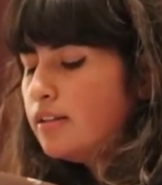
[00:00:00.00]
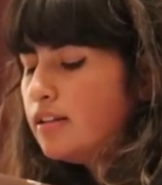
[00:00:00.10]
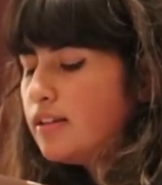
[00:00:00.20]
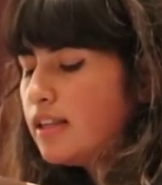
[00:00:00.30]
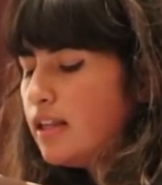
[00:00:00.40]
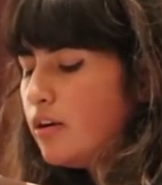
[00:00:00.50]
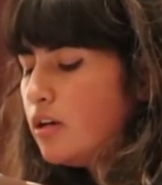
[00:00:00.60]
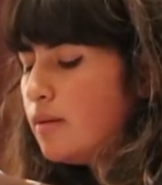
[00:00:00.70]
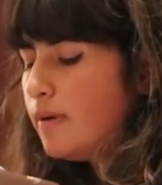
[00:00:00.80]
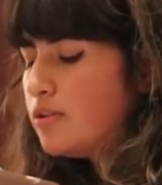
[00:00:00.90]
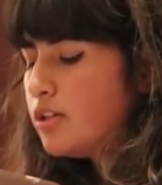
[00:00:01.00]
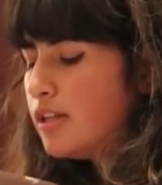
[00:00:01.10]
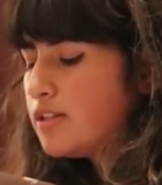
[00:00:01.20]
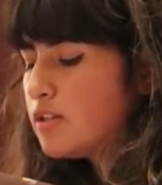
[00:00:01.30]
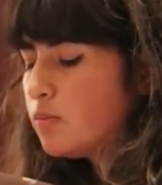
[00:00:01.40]
The day that I heard about
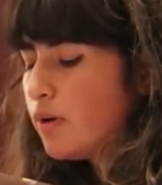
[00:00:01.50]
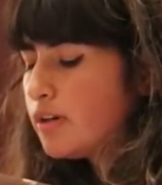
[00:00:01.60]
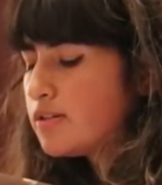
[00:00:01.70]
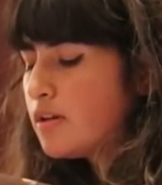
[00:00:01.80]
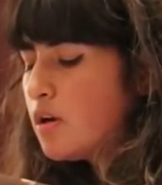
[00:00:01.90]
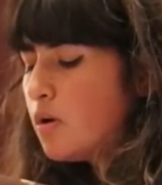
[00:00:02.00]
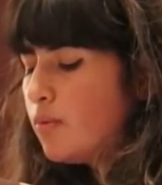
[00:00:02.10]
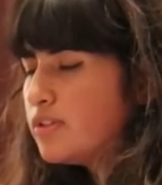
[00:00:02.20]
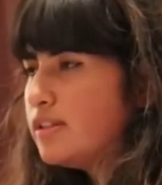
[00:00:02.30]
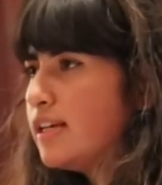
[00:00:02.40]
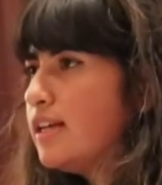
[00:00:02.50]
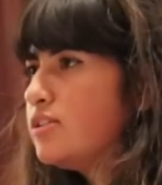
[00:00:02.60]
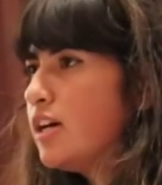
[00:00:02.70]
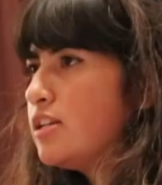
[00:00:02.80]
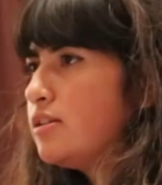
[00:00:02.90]
Genesys Works was the day
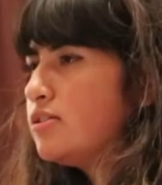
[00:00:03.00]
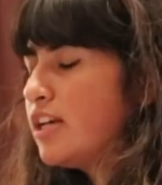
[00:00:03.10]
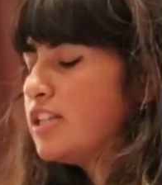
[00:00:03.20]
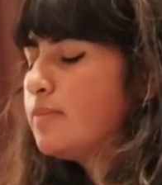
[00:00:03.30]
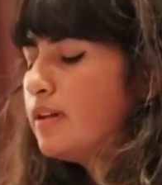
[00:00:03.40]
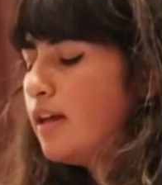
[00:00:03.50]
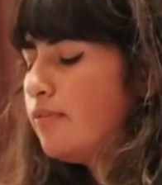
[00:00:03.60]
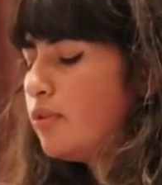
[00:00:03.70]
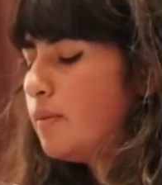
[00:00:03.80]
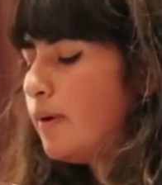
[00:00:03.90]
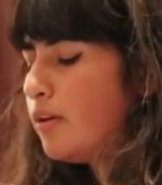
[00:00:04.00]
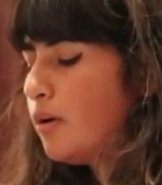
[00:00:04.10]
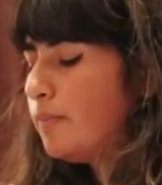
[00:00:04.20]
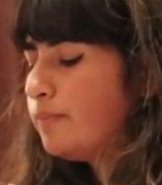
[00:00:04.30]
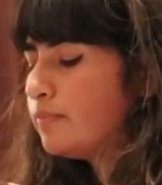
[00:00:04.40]
that changed my life for the
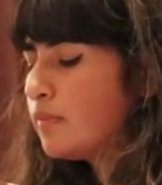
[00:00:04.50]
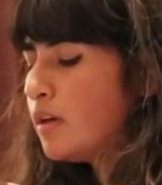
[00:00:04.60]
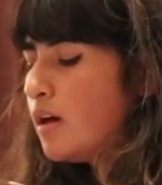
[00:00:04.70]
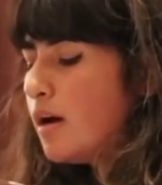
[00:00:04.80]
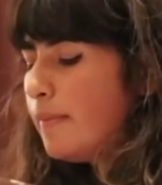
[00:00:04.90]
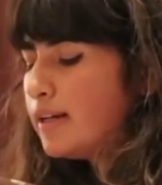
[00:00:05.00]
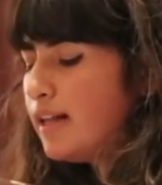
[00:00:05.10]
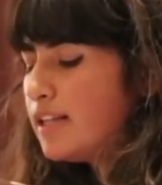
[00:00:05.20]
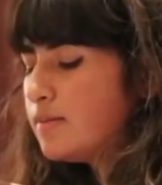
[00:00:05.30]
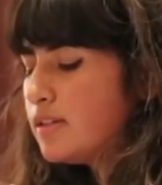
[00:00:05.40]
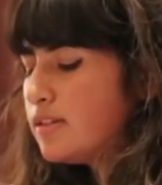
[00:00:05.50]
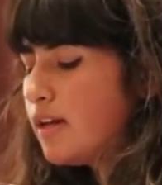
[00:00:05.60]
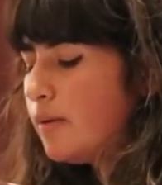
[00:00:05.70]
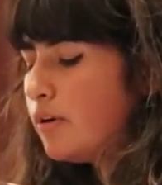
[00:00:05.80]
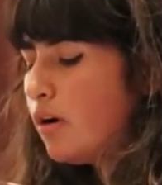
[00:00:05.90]
better. My classmates
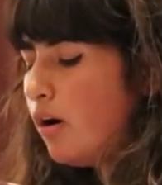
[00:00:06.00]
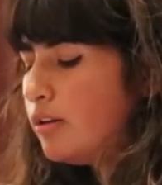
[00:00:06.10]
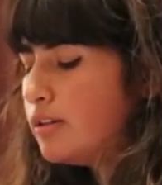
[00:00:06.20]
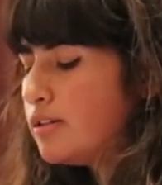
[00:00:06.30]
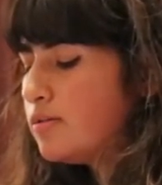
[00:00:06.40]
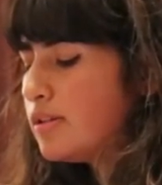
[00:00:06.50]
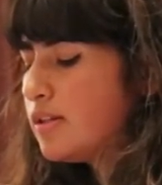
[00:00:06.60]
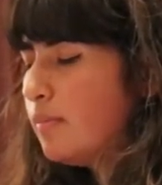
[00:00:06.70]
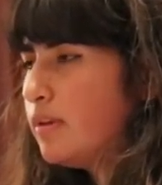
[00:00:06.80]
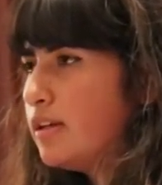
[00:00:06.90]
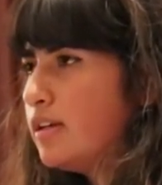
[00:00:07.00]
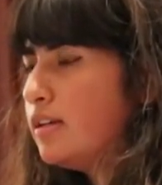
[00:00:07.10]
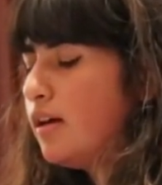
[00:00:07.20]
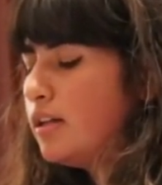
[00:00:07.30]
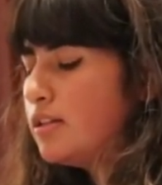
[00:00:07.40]
and I were called into assembly
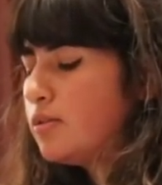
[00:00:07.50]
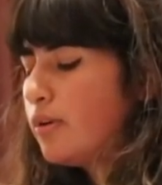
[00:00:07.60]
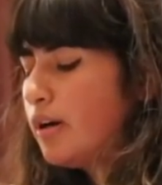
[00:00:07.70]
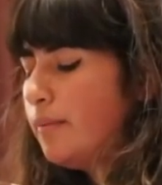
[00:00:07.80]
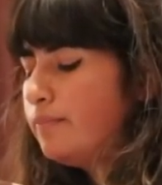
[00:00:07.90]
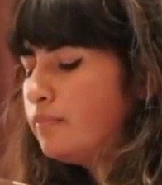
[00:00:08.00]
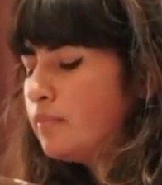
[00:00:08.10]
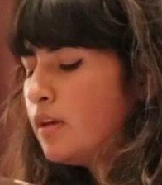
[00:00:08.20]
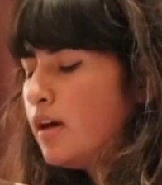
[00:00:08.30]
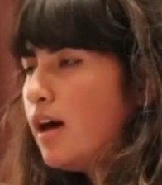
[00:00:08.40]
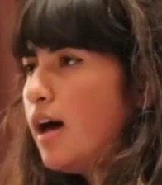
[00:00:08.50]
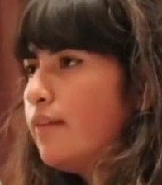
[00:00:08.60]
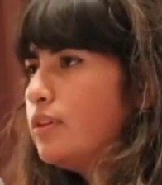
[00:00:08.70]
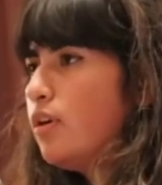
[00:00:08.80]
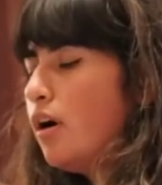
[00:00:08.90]
in the auditorium.
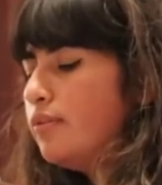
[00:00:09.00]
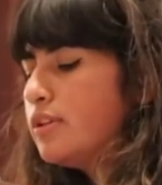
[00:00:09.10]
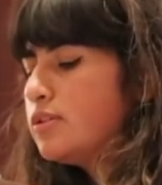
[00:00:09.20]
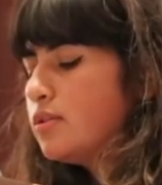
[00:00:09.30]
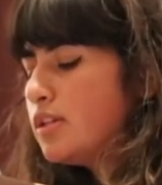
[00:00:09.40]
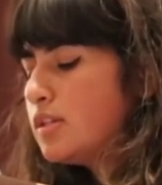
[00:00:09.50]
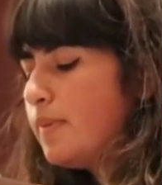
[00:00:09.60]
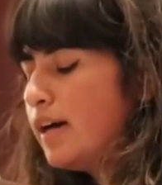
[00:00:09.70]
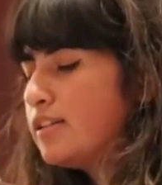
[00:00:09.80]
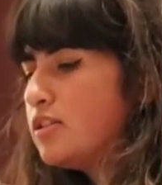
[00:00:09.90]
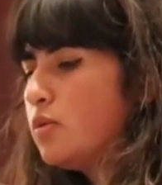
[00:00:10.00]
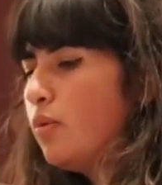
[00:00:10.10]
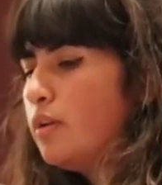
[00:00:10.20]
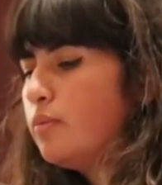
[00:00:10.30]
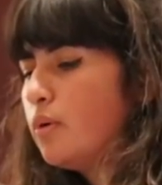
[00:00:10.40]
Having all of the students packed into
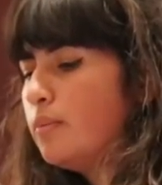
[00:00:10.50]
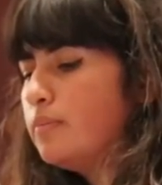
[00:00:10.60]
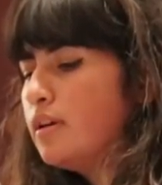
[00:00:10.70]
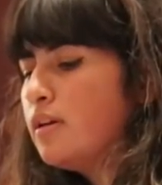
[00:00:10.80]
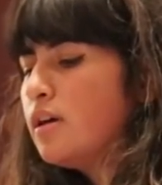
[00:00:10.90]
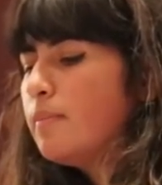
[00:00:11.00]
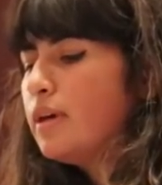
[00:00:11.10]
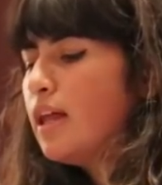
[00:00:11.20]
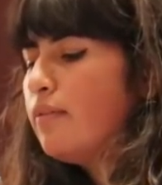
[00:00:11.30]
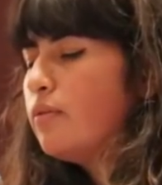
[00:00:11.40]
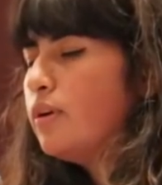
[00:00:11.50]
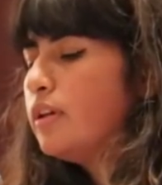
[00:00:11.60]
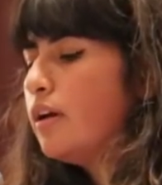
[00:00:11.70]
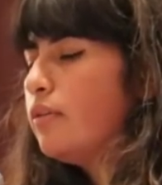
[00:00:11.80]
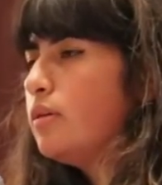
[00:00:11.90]
one room made
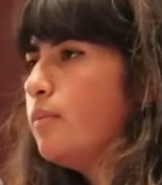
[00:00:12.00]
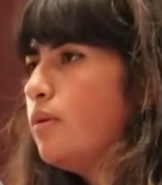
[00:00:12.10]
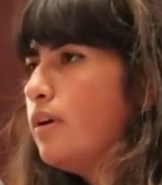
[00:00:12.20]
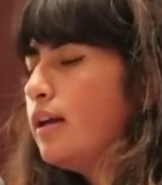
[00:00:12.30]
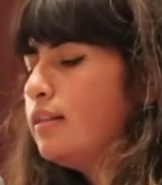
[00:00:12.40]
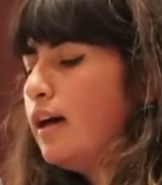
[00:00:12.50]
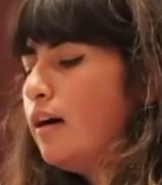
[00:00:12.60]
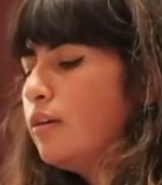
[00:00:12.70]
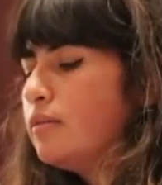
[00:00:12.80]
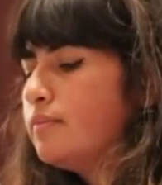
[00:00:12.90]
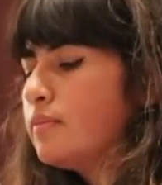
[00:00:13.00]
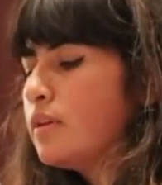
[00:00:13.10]
everyone irritable and loud.